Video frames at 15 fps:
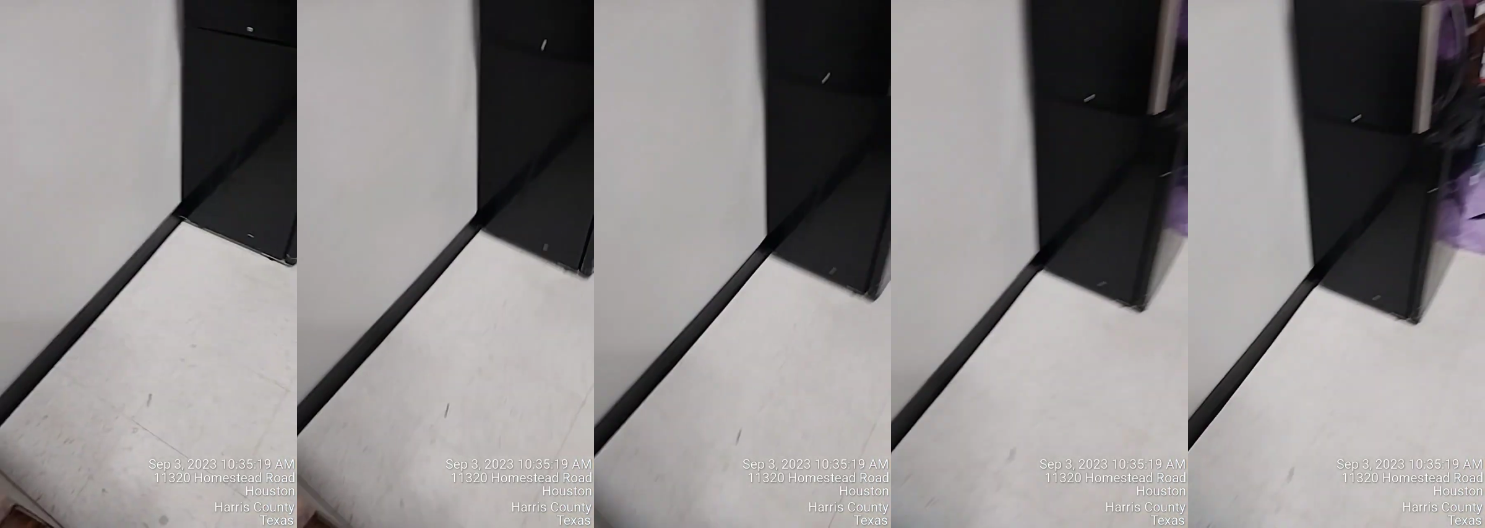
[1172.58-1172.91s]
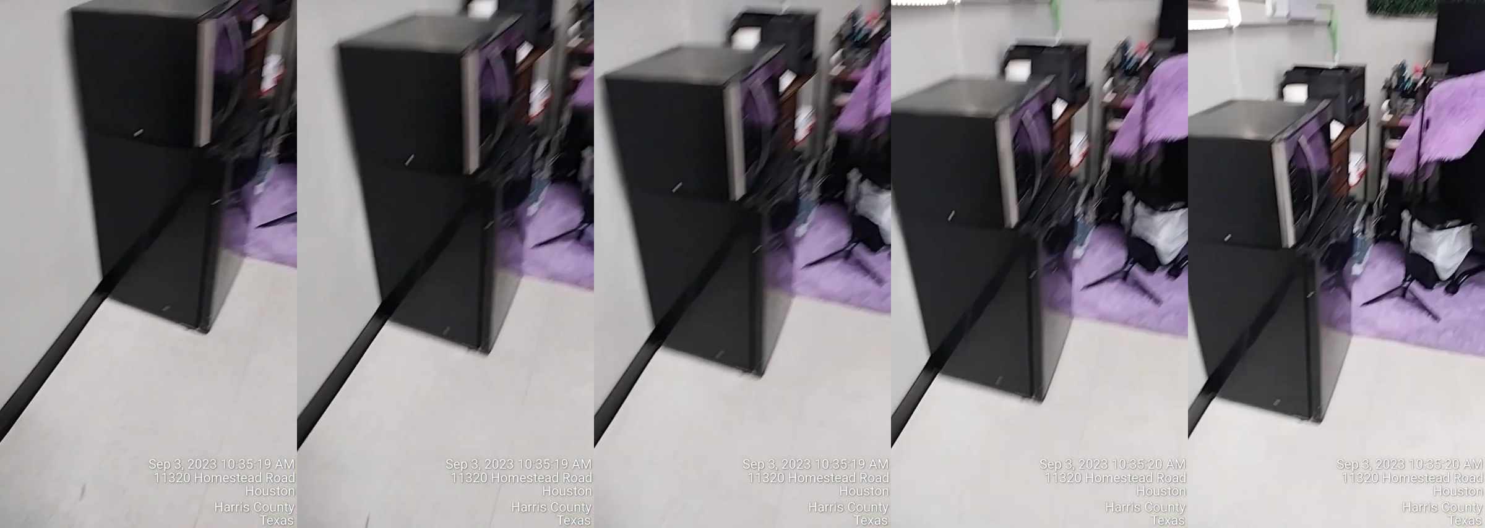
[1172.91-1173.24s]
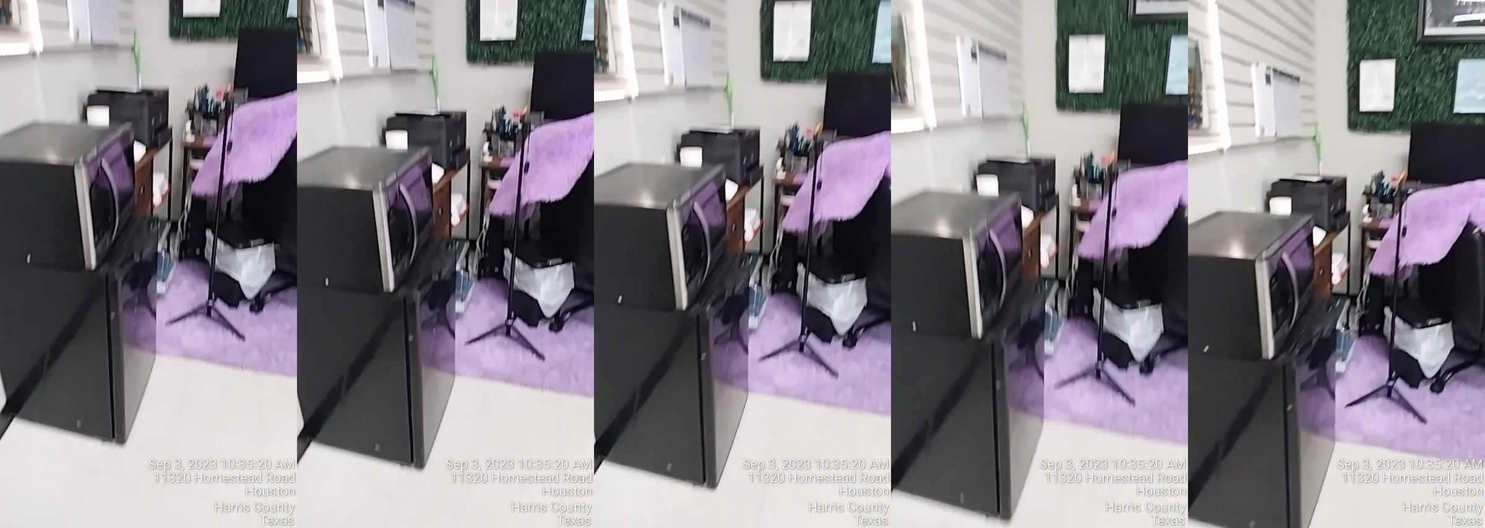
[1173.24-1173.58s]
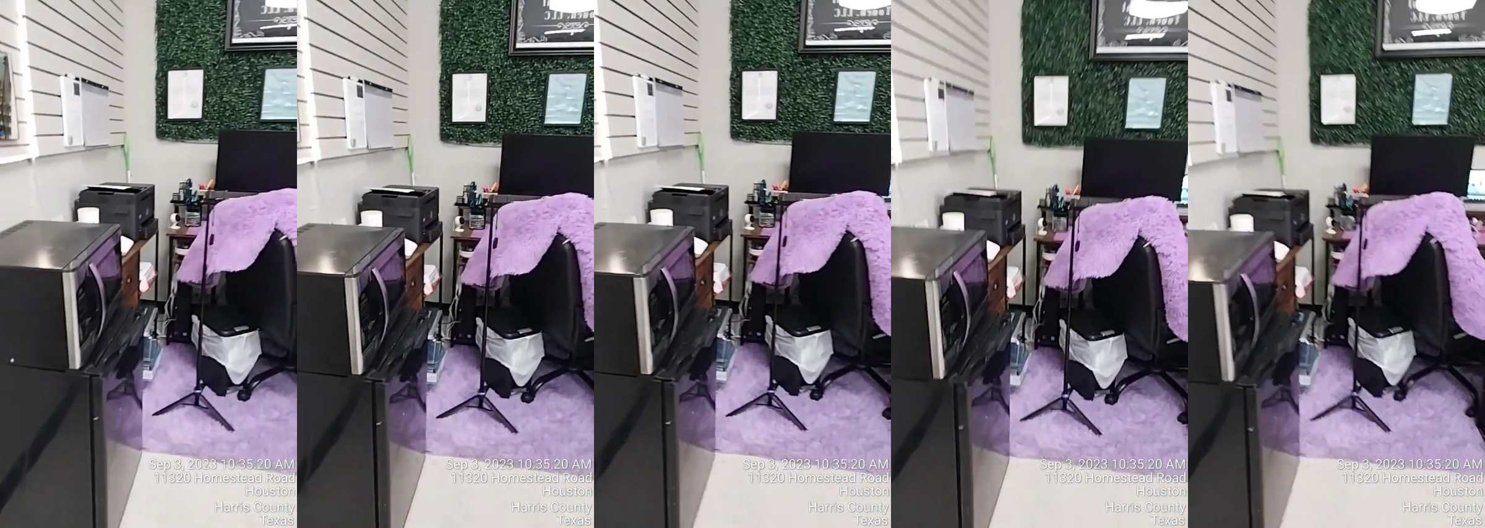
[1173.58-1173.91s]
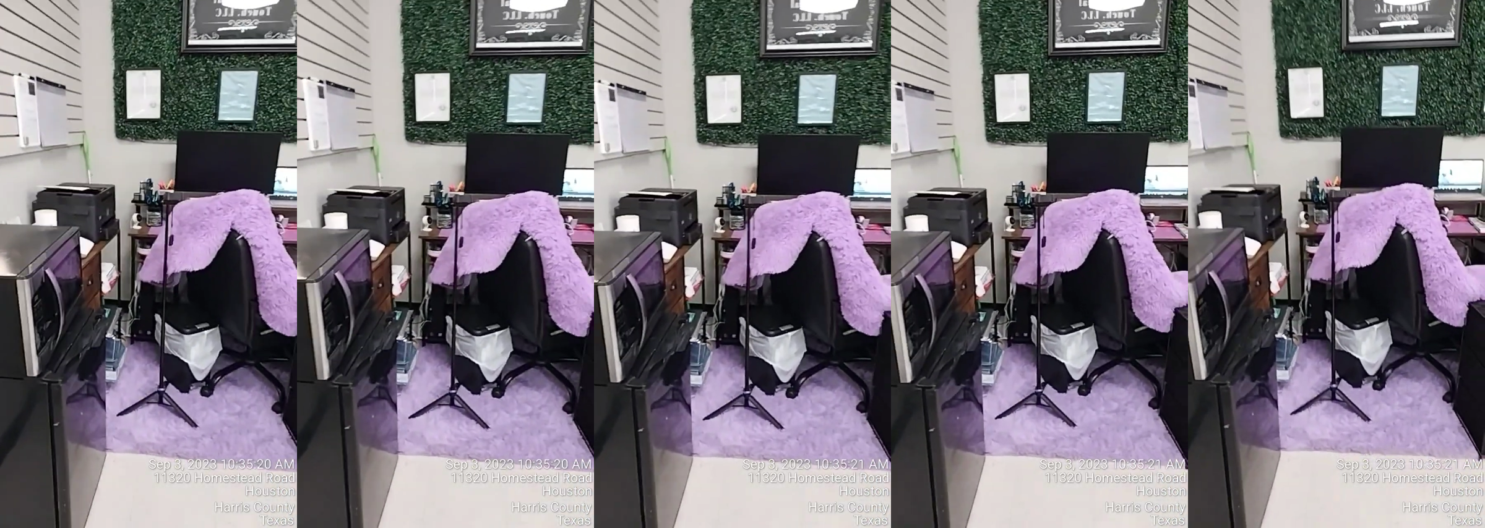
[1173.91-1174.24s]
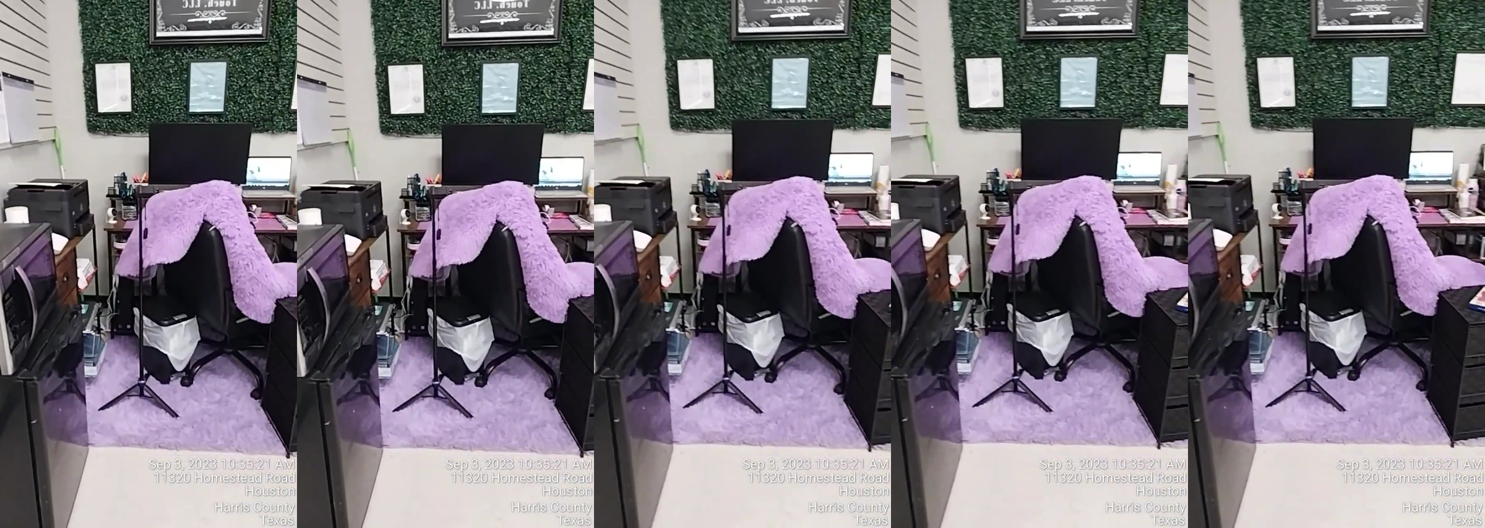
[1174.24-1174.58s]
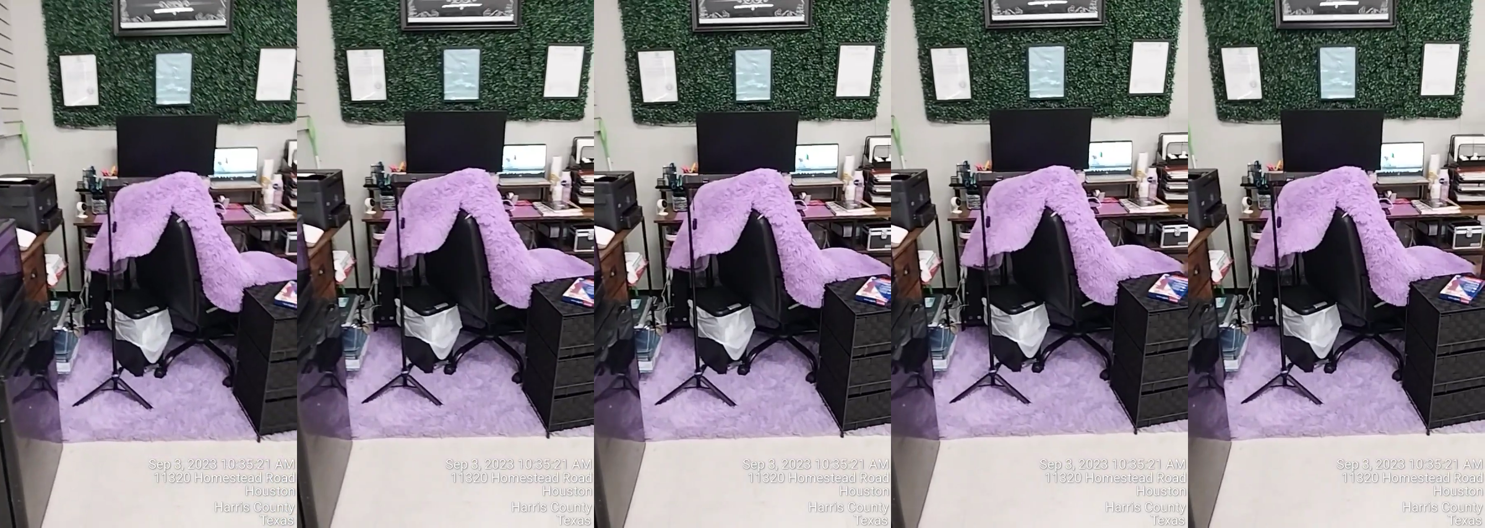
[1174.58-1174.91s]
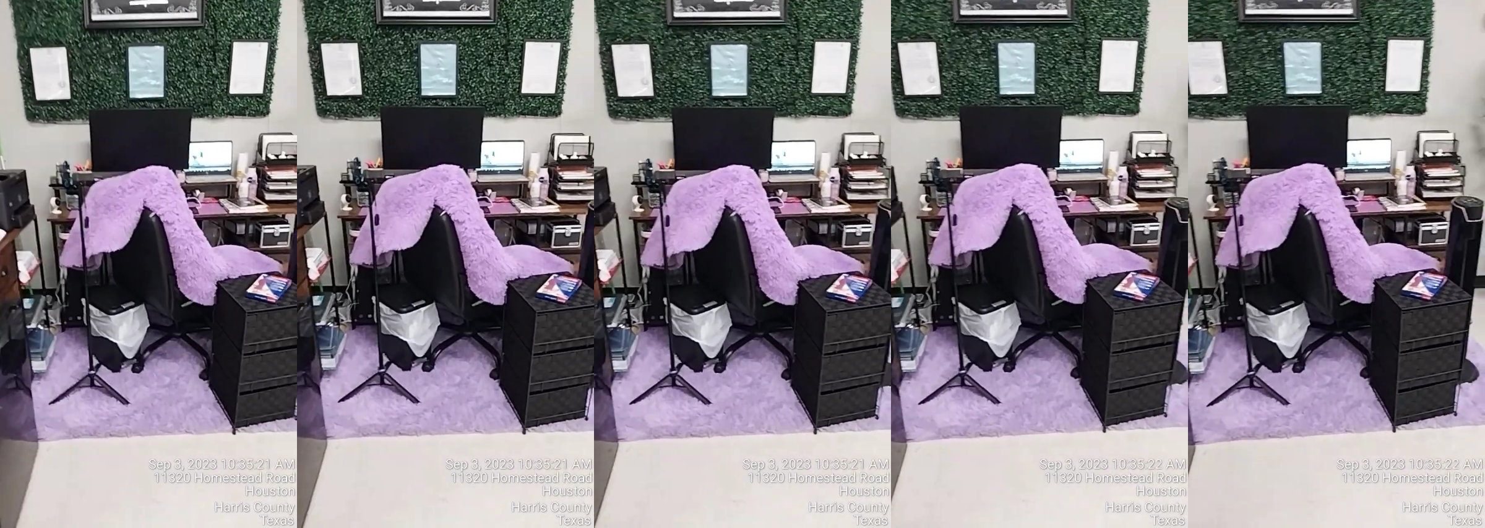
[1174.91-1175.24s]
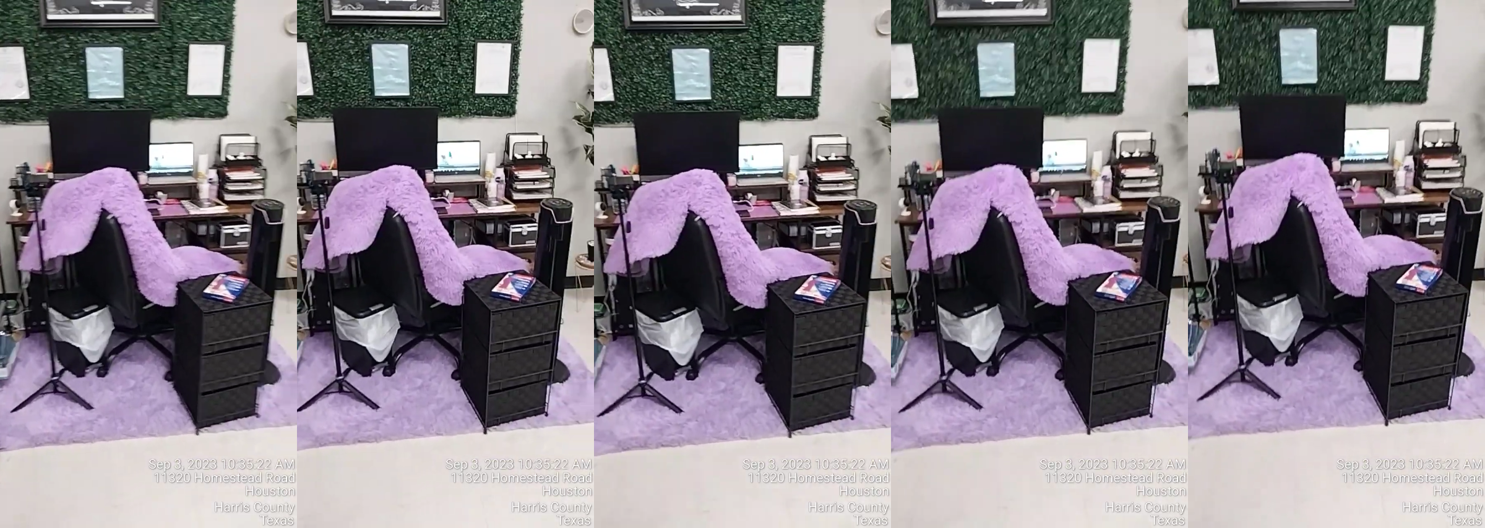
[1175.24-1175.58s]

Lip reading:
No face is visible, so there are no lips to read.